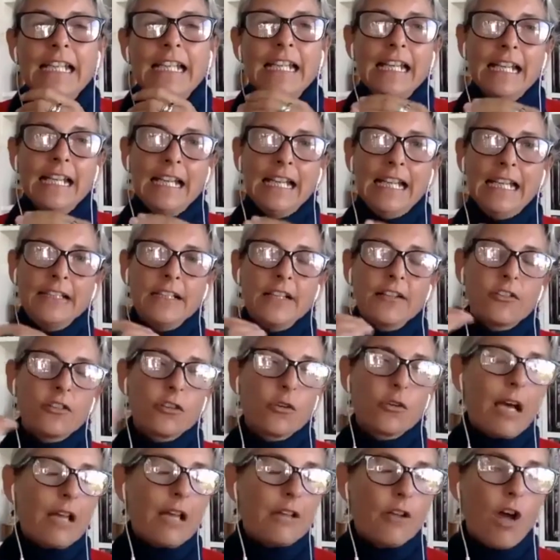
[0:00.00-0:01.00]
in that
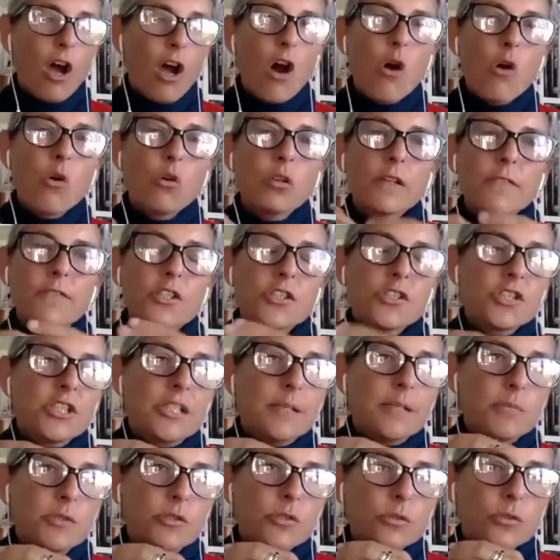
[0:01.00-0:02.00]
throughout the whole of the ship
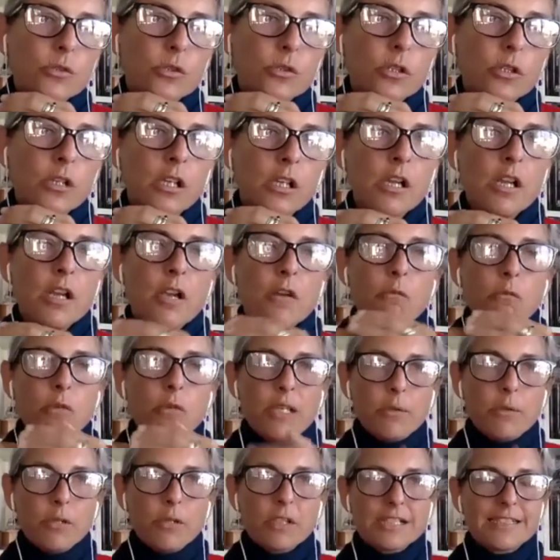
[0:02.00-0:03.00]
tour, we
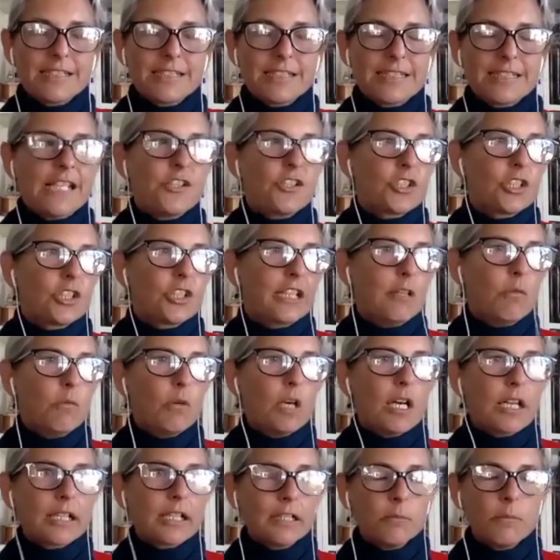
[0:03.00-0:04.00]
were essentially
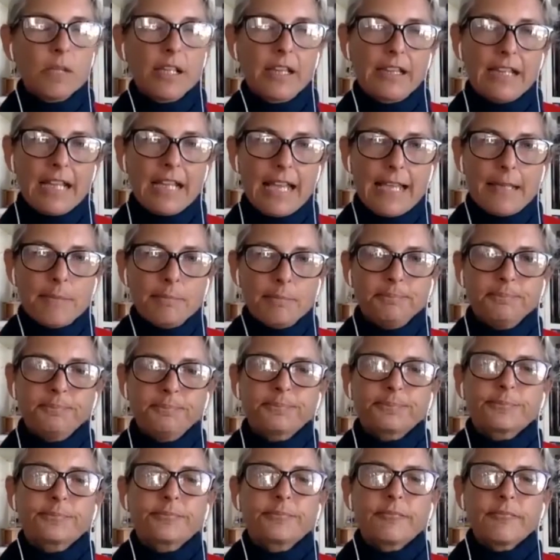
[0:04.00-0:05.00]
working with them.
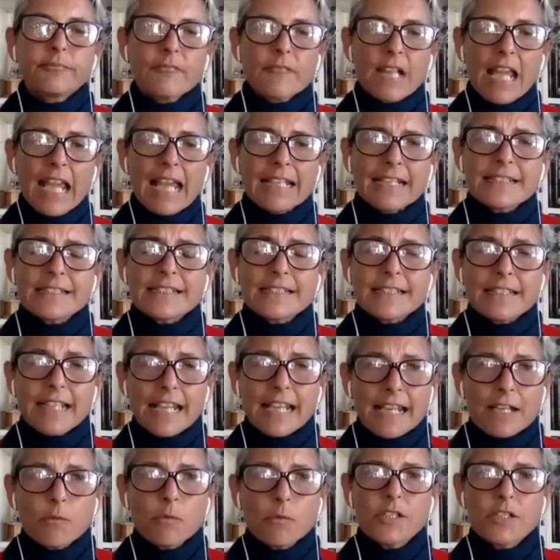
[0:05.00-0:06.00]
And as they
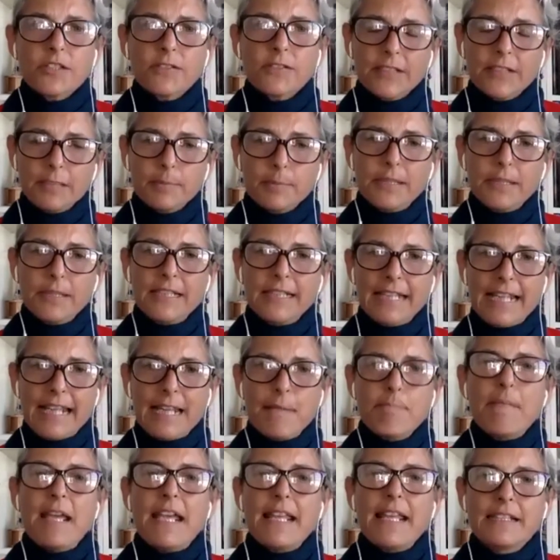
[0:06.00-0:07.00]
were developing their
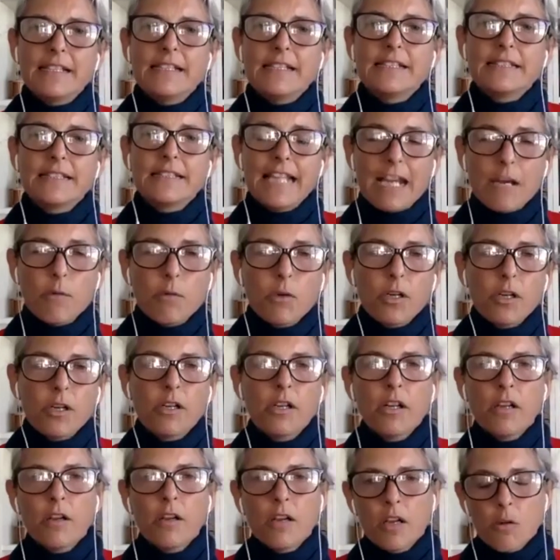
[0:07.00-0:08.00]
methods, they were
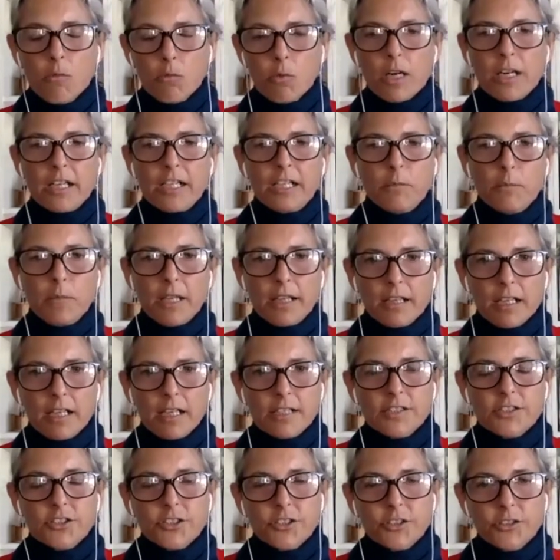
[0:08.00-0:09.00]
working with
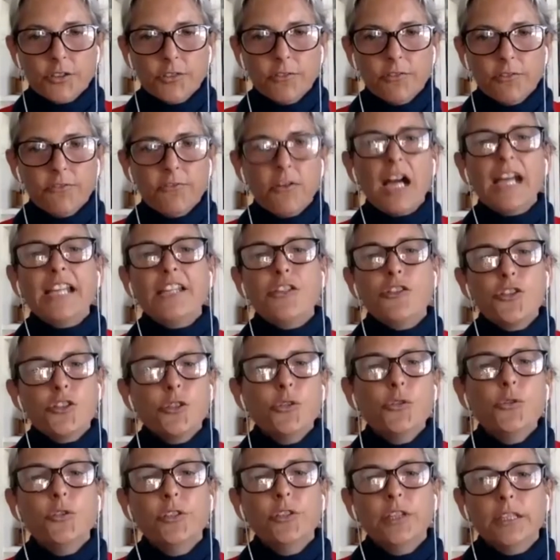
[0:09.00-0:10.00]
us to fine
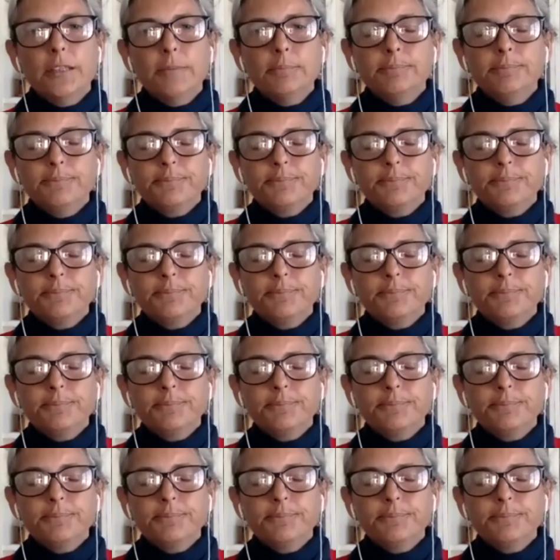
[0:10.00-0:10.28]
tune them.